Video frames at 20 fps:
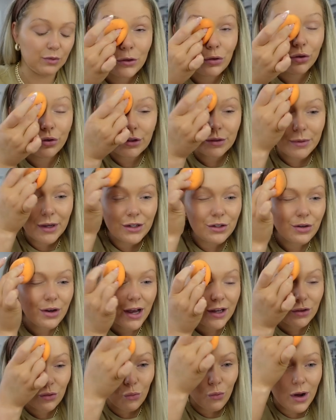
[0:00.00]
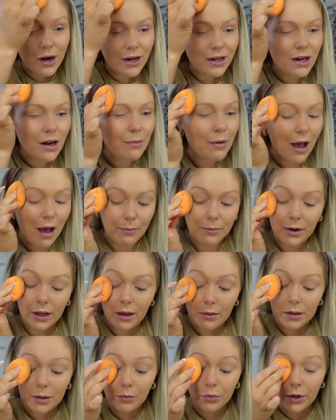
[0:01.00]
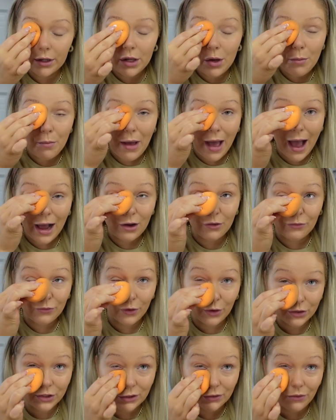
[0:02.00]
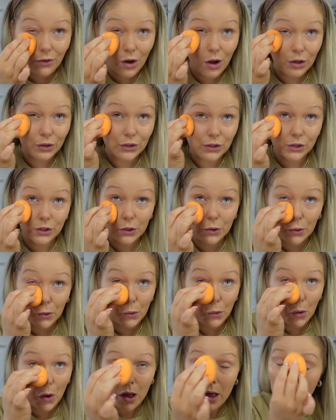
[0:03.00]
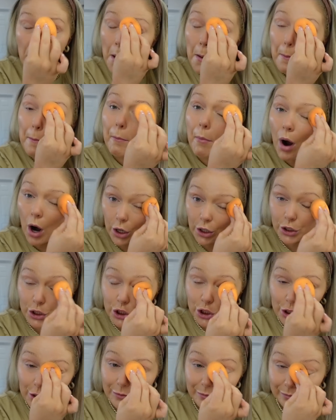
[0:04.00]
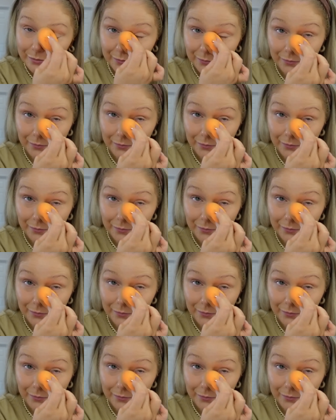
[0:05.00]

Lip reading: So to explain to you guys what ended up happening, I'm gonna bring you back first of all to March.